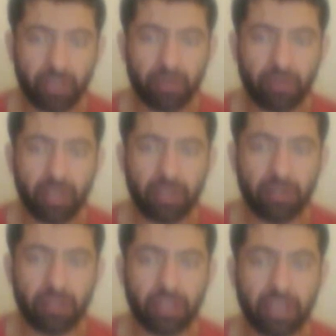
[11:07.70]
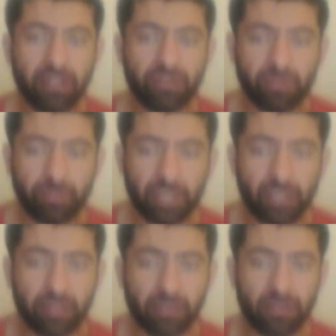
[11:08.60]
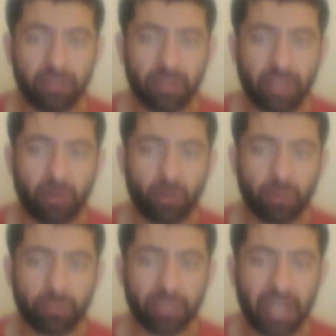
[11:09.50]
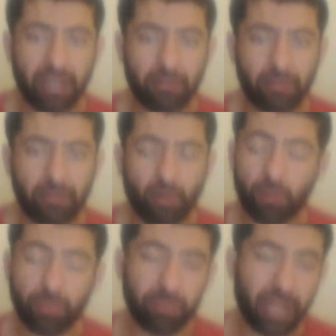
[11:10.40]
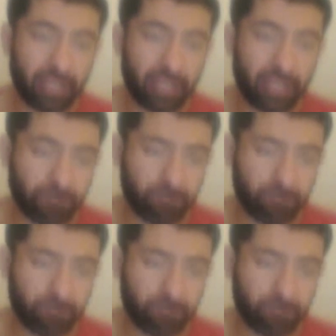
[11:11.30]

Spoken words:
and hinder me, and hold me down, hold me back.